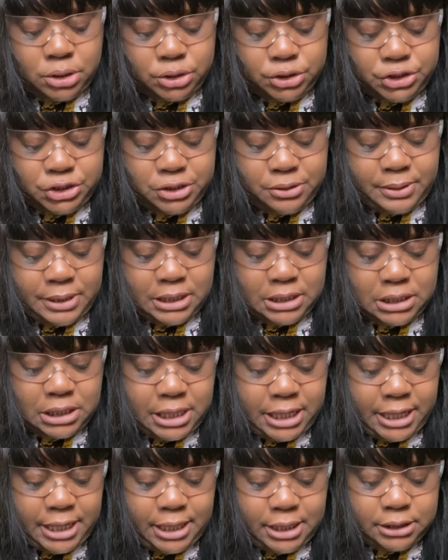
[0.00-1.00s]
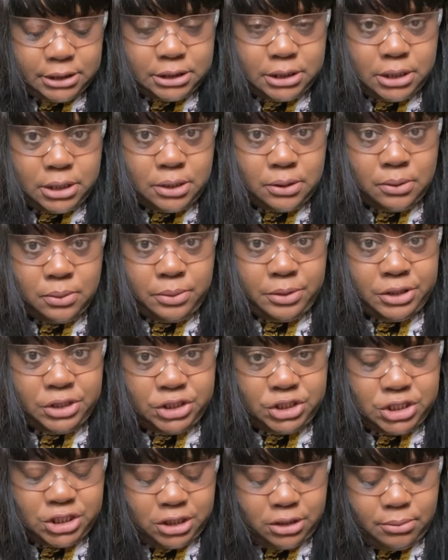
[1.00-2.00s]
doing that with a
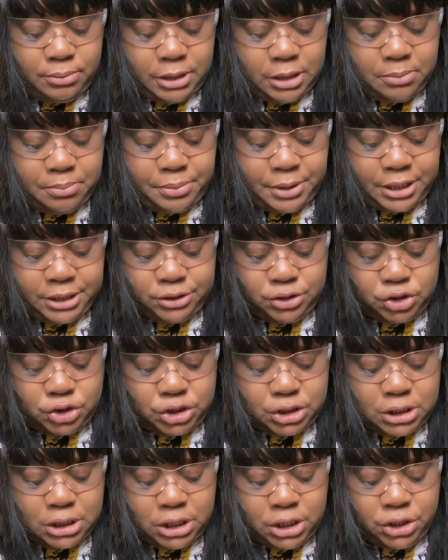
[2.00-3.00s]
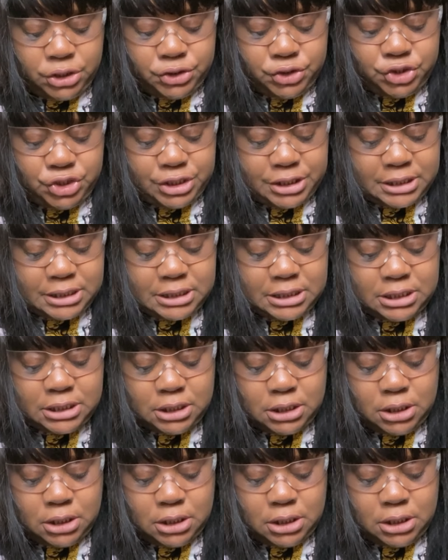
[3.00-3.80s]
doming punch, just